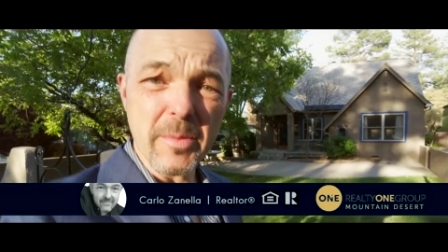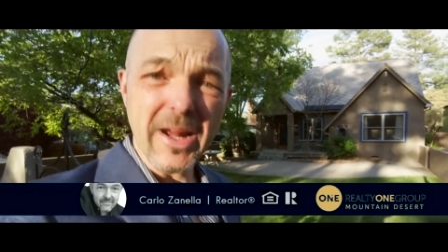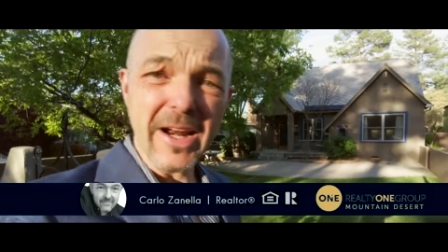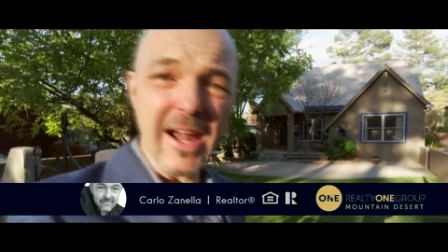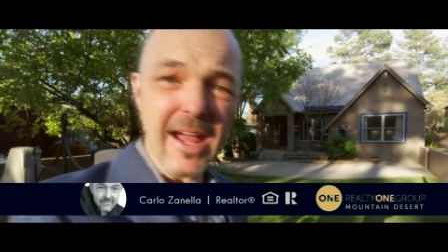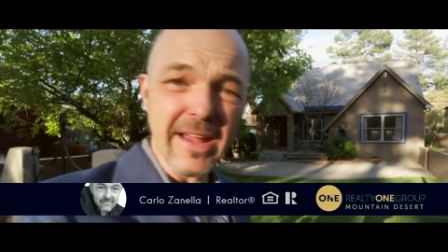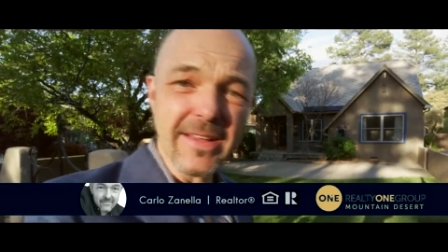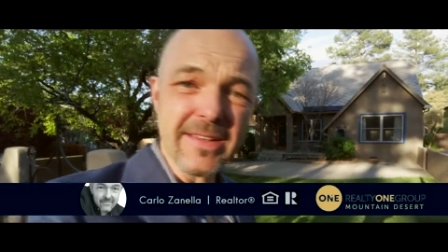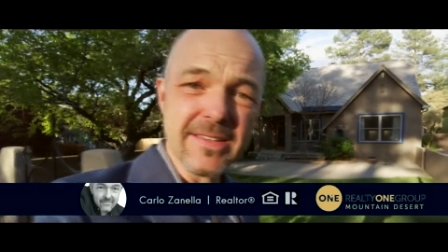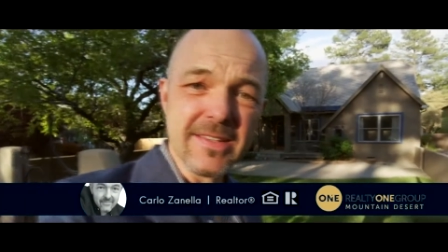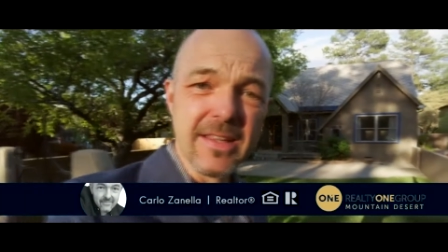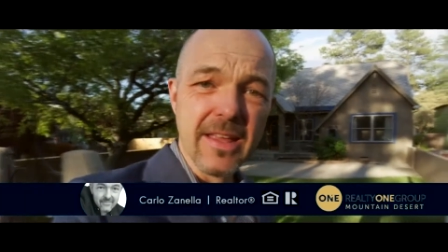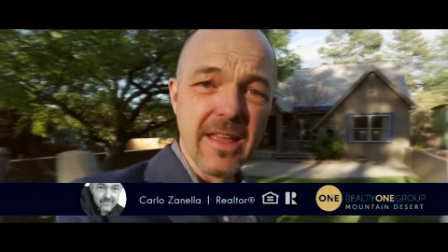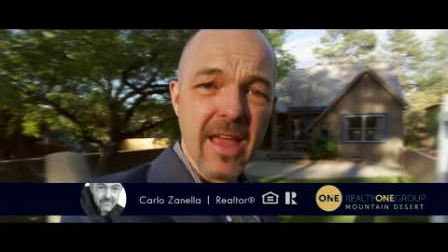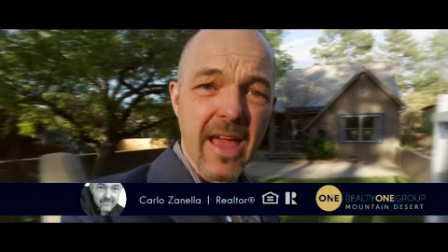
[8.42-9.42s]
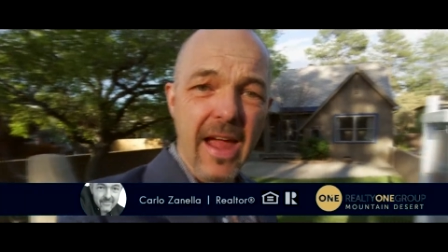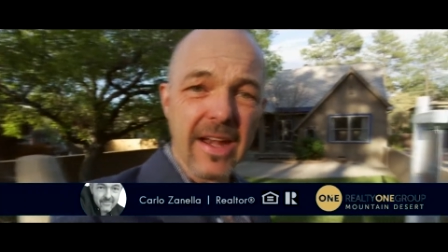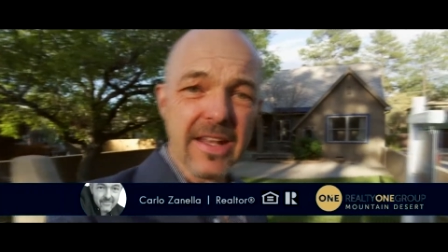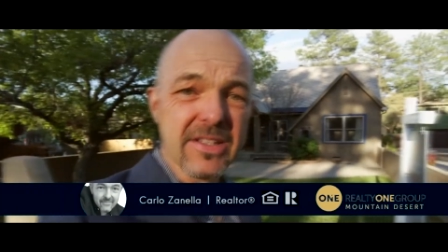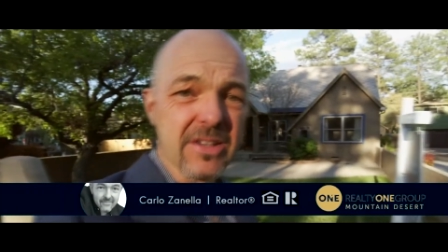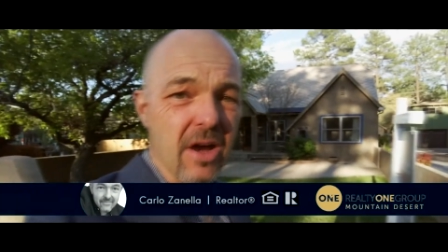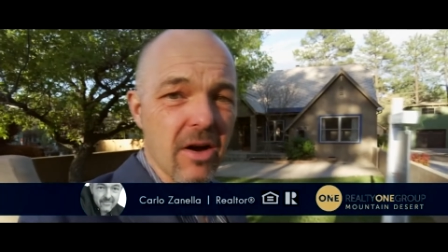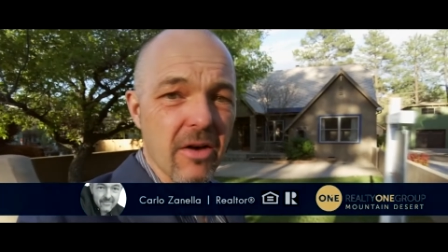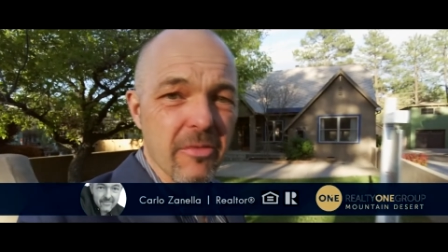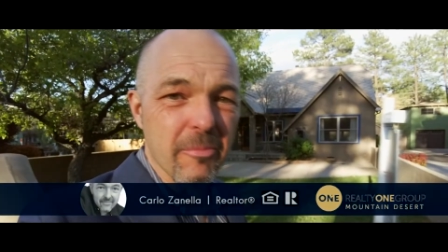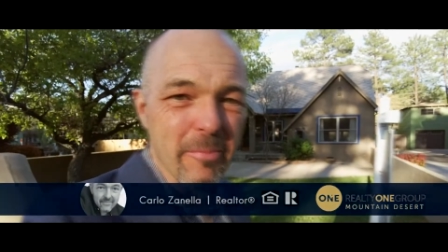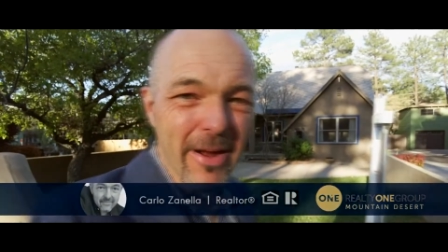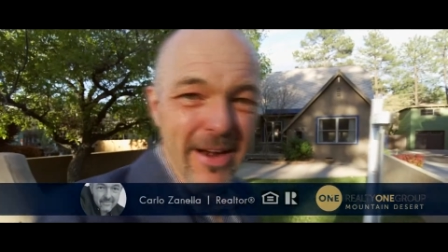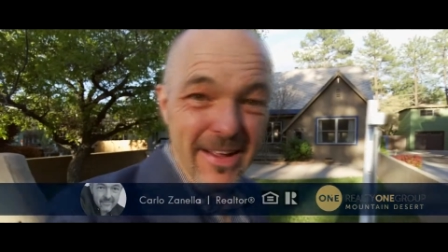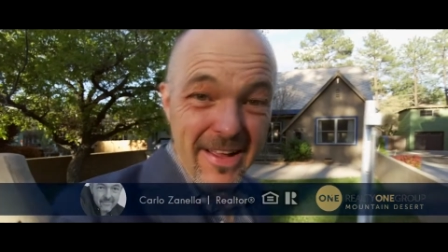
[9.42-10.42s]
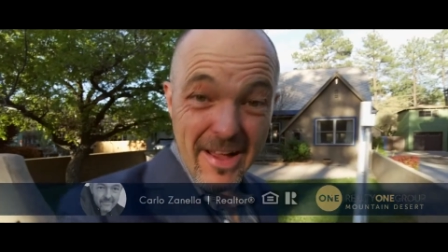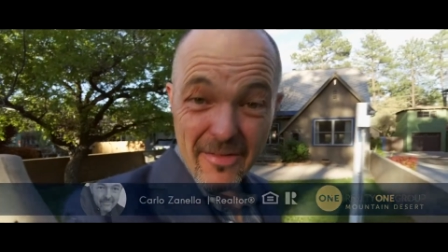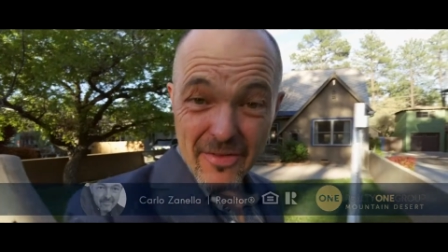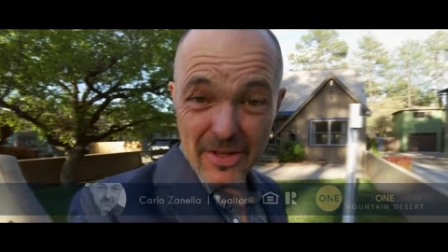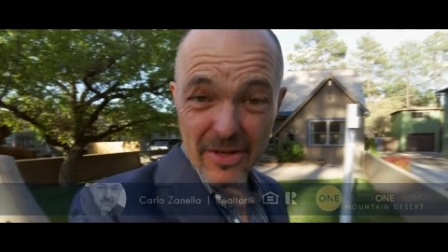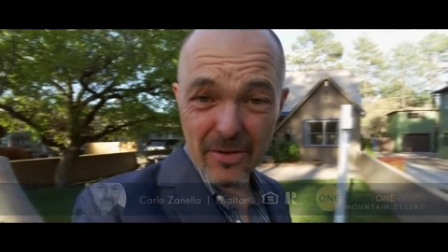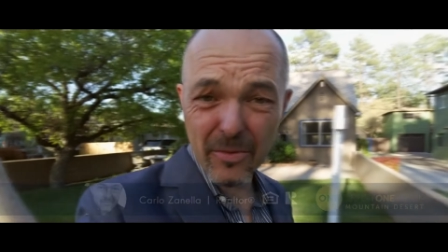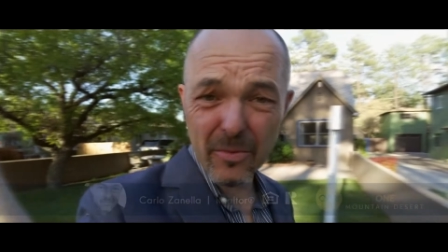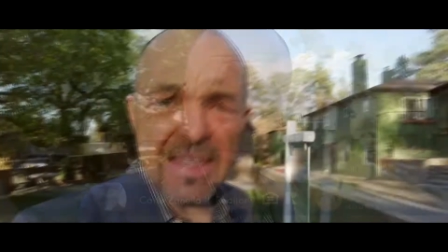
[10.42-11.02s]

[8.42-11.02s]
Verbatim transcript: of my clients and it's off Park Avenue.